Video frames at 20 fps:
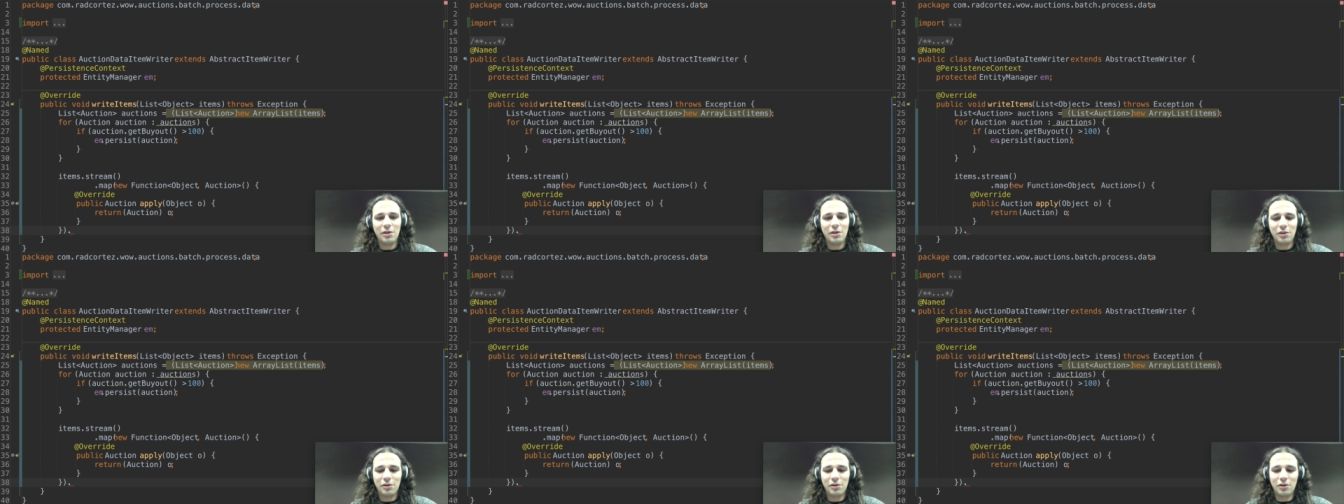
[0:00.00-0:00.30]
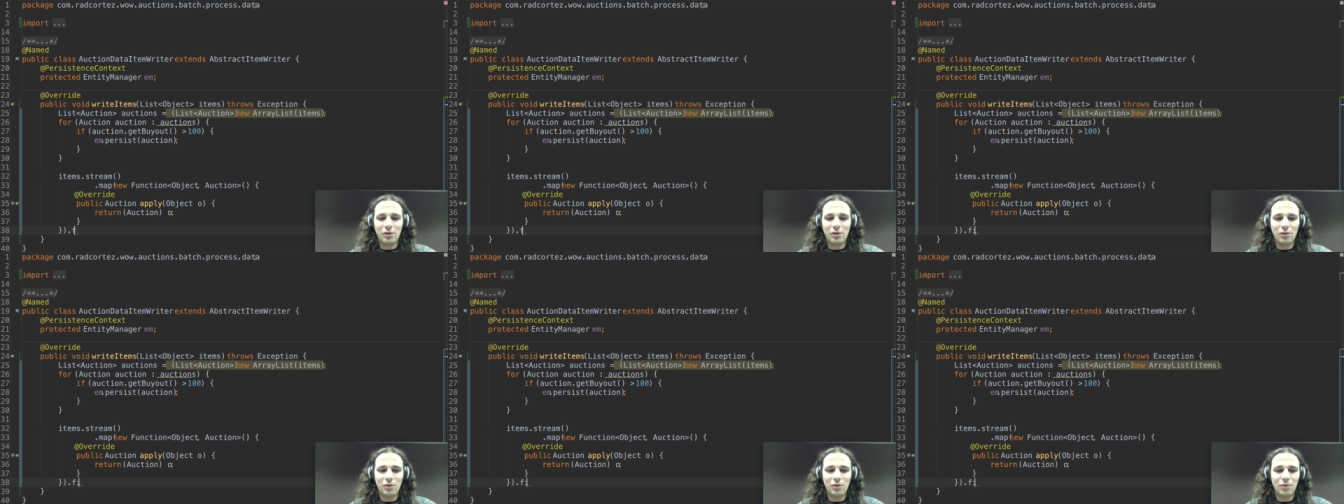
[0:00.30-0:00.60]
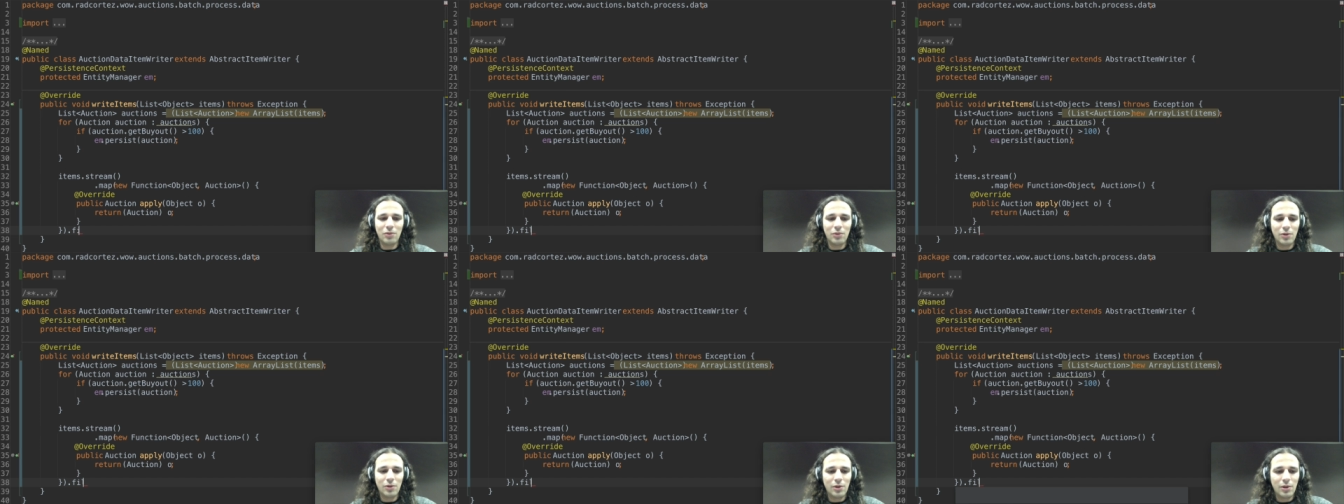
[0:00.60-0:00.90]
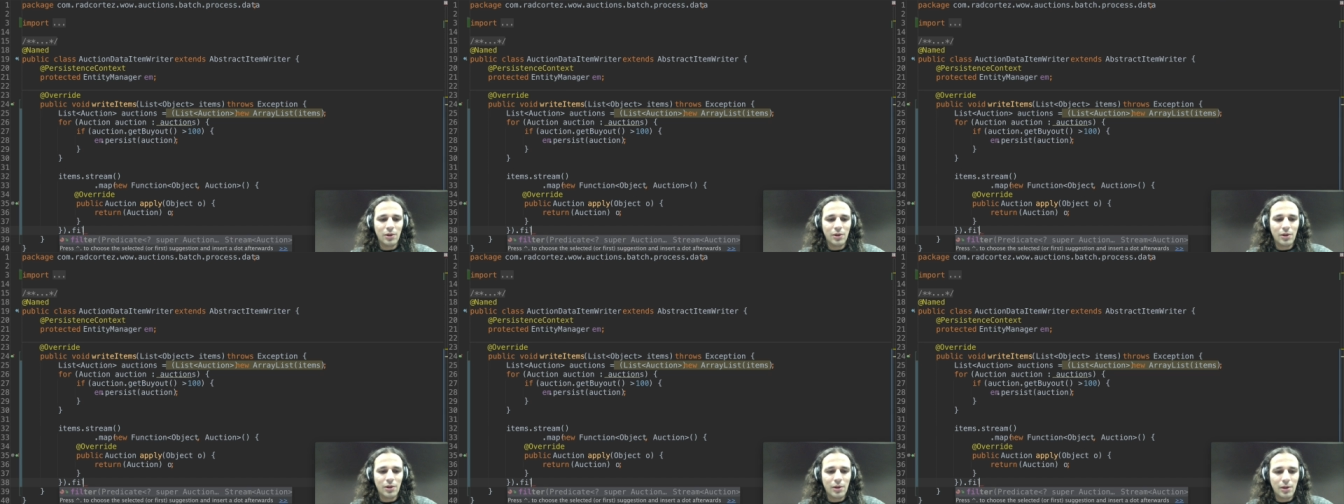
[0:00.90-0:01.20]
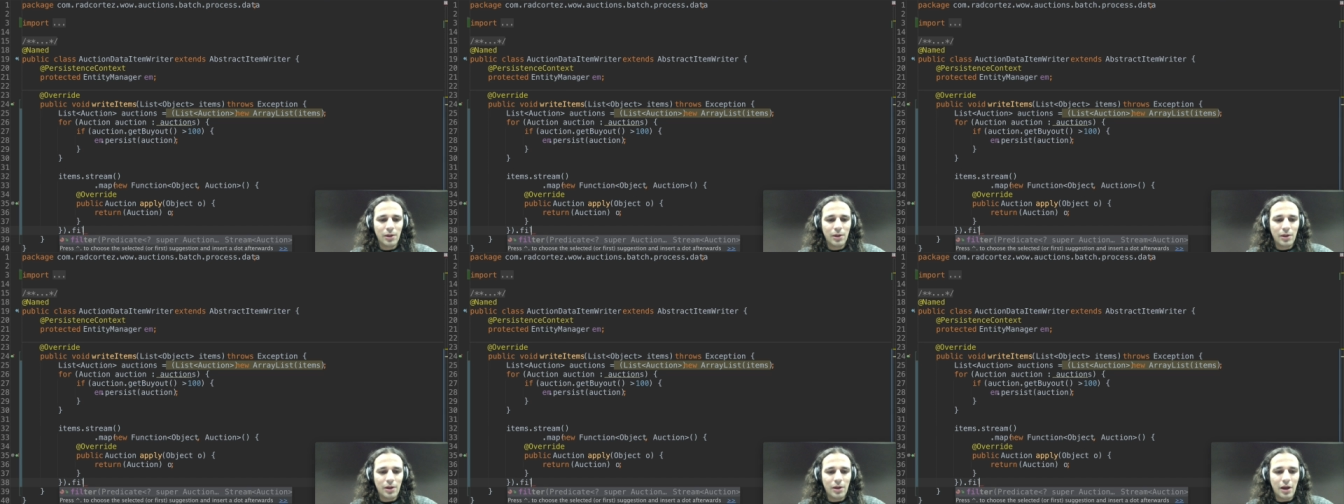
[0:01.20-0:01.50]
So
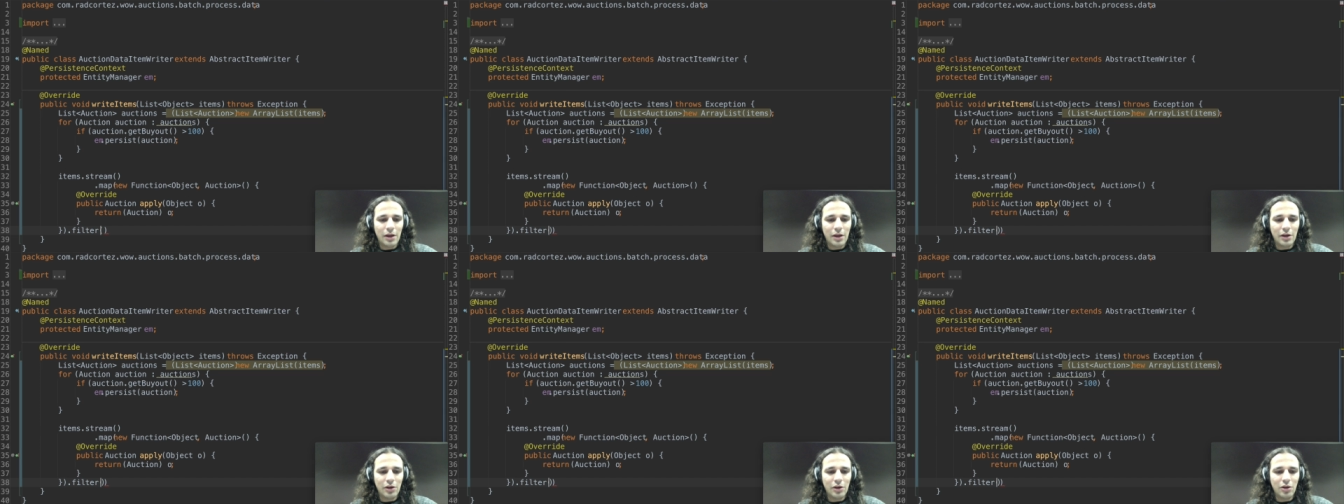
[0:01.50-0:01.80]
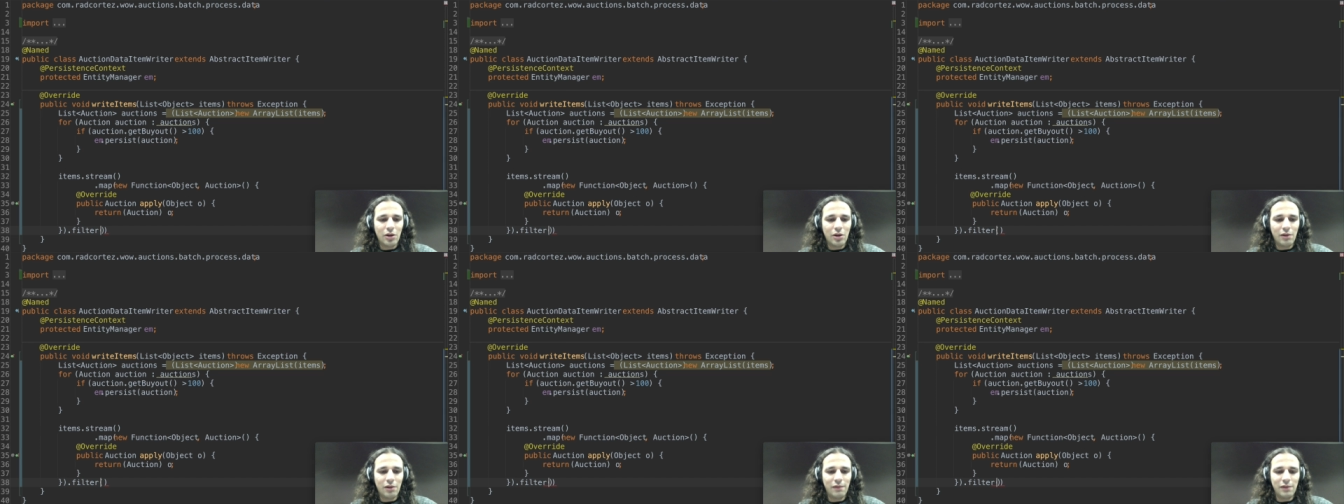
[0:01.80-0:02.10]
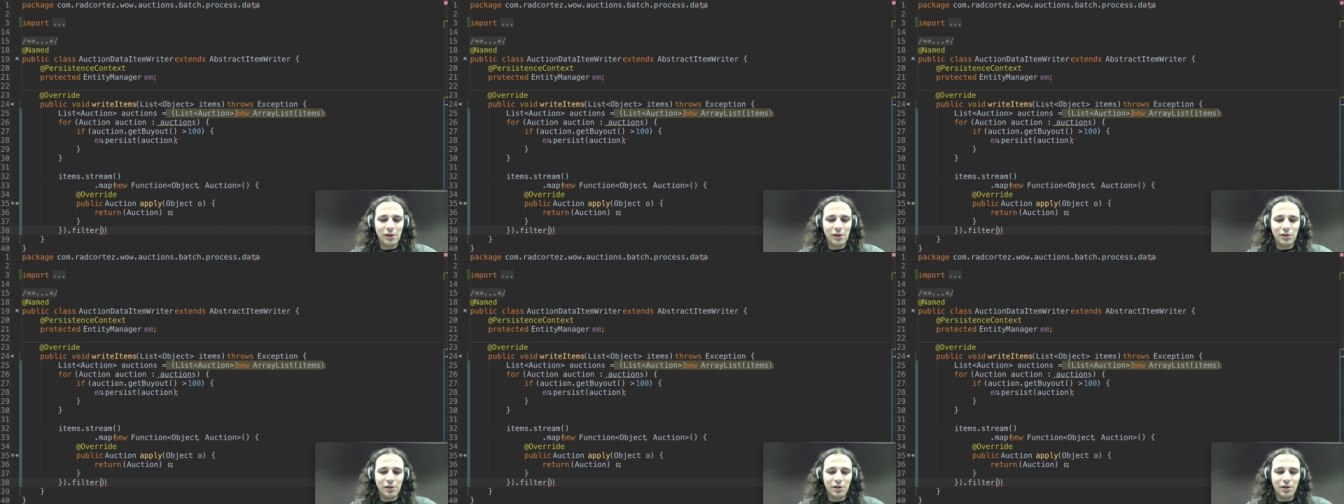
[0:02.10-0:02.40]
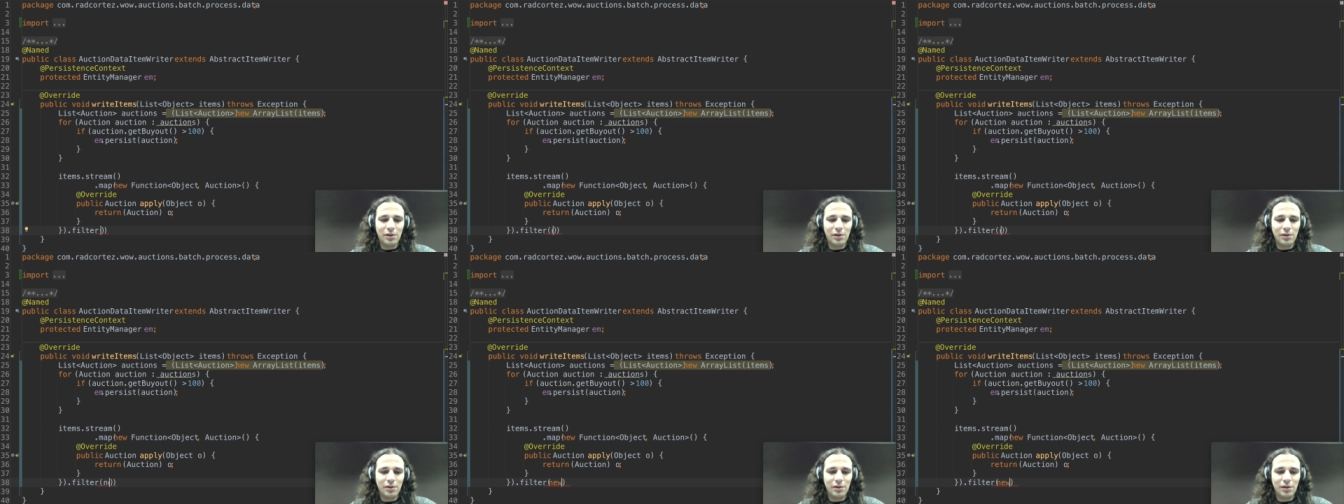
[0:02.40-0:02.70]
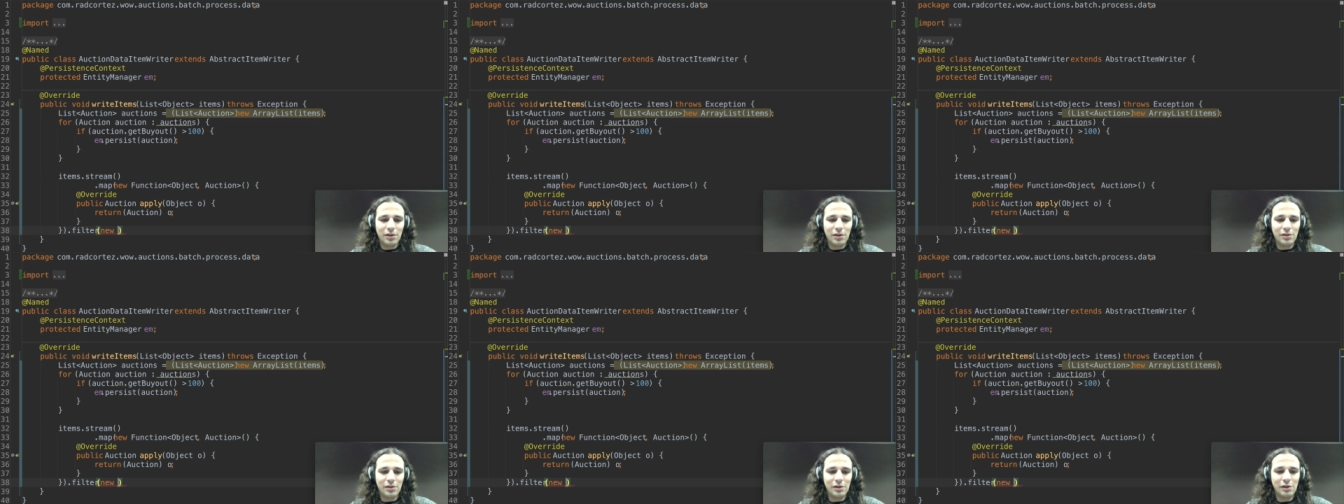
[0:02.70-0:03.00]
I can call filter,
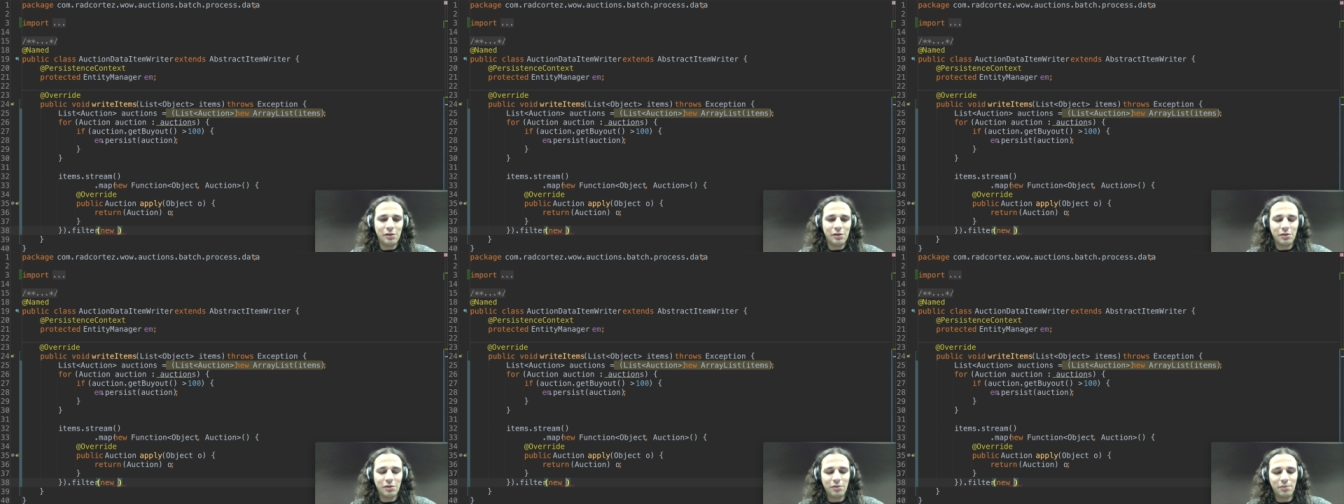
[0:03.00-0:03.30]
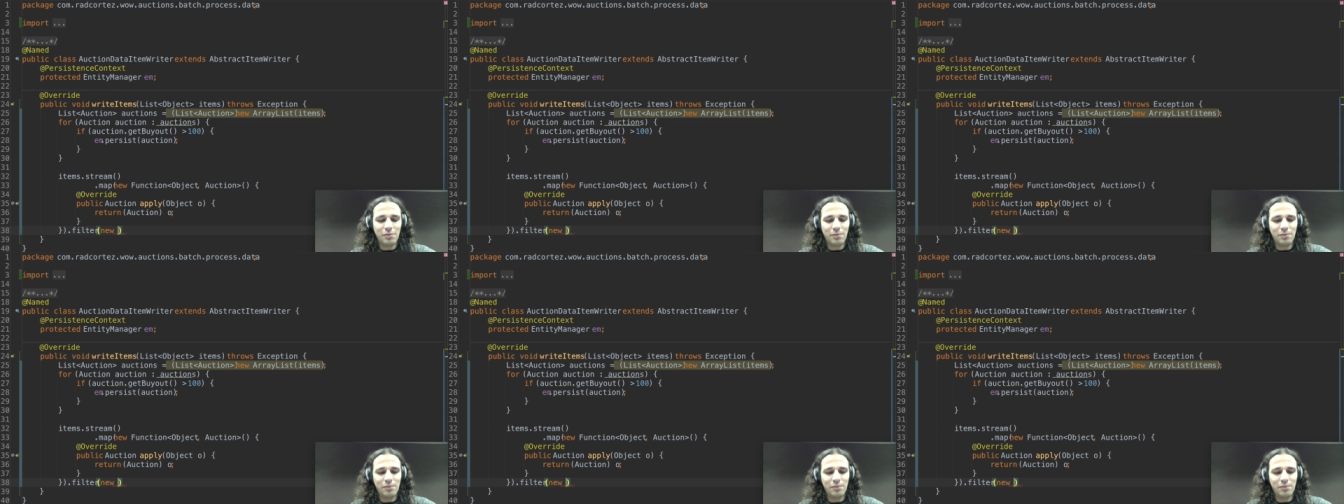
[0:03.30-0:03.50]
and this